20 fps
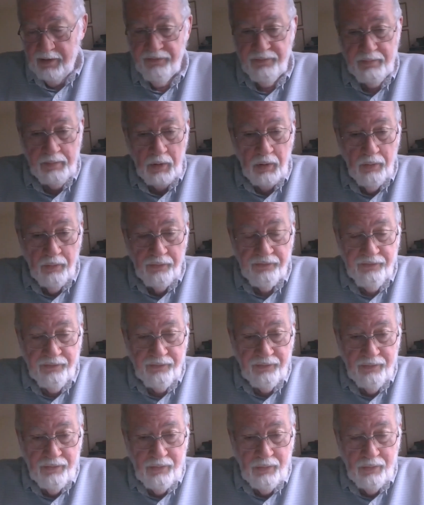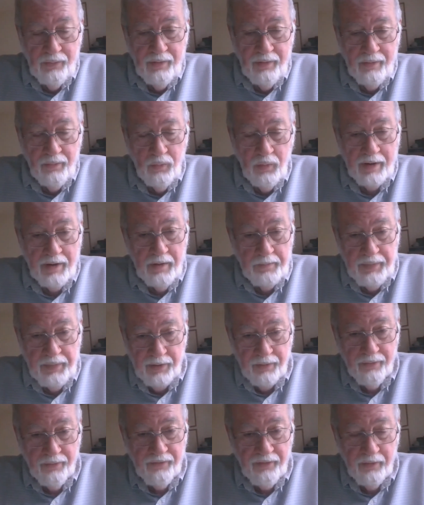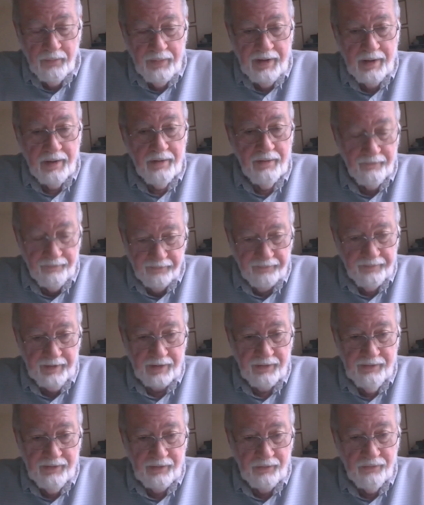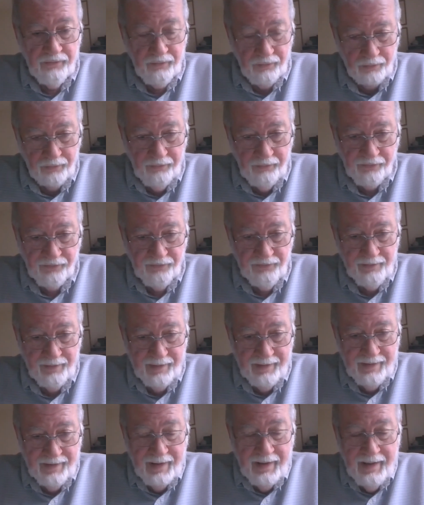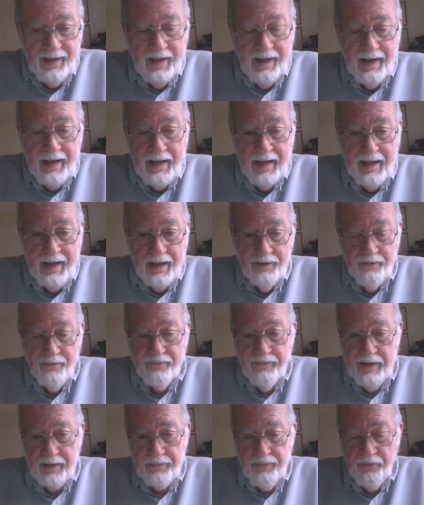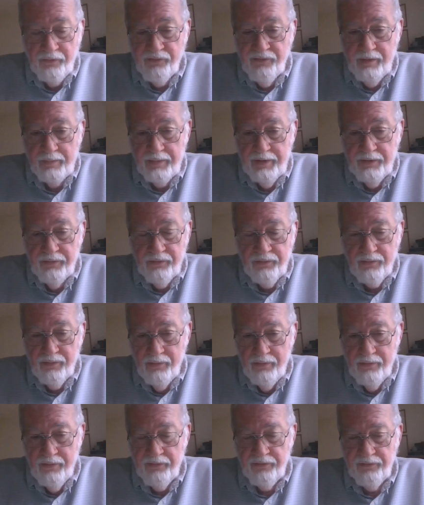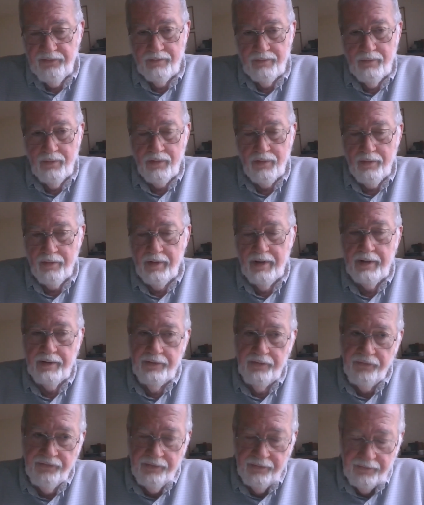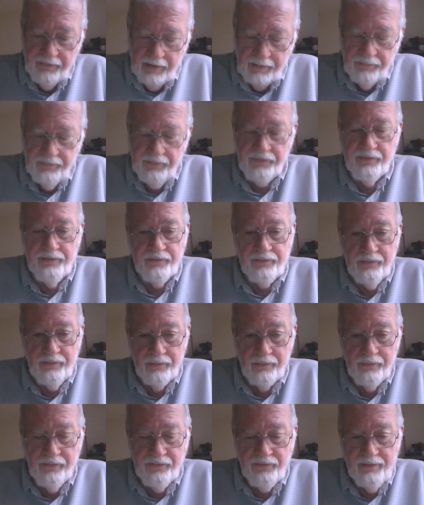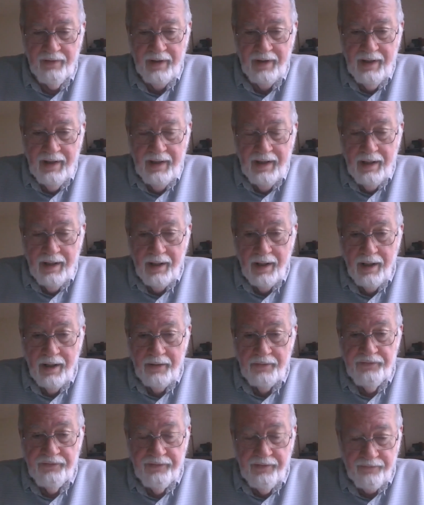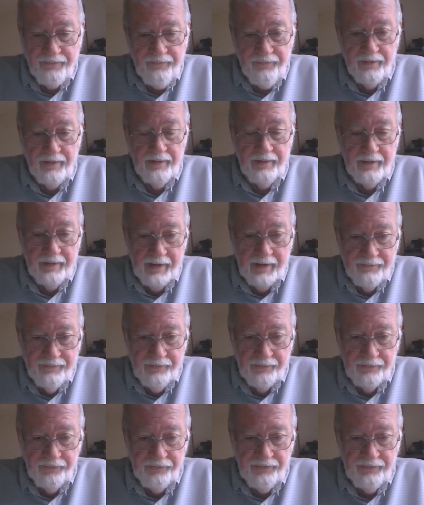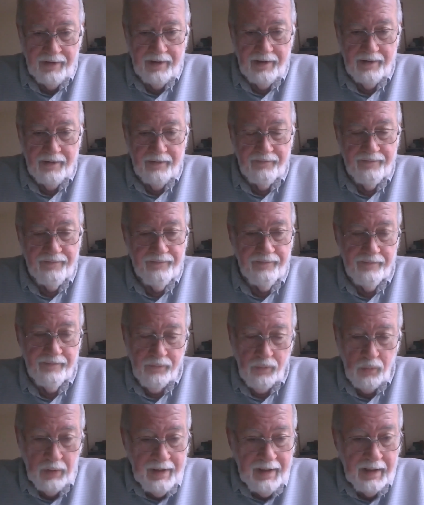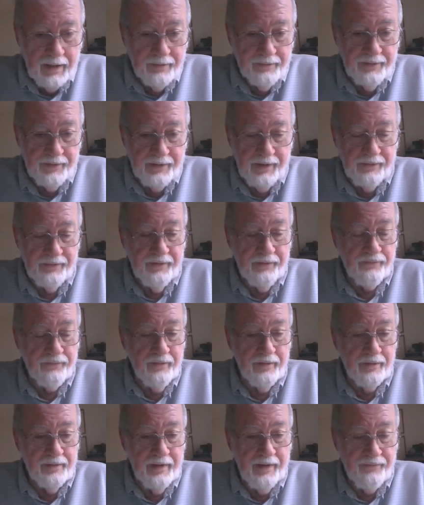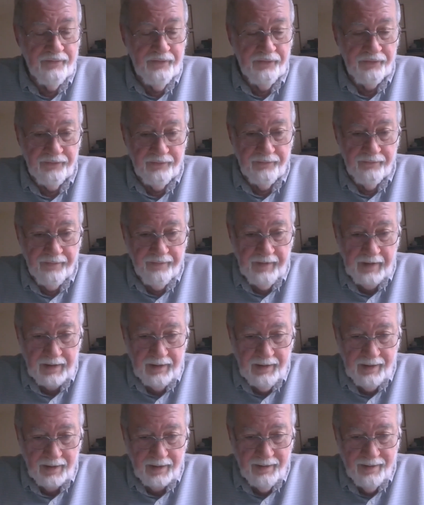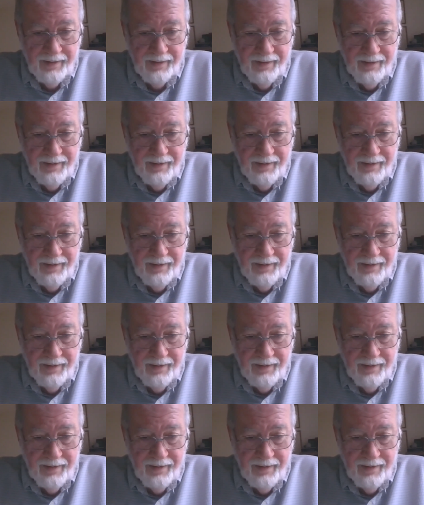exposed to what appear to be conflicting truths. And in fact, they're simply truths, or at least attempts at truths, on different levels of reality, different levels of thinking.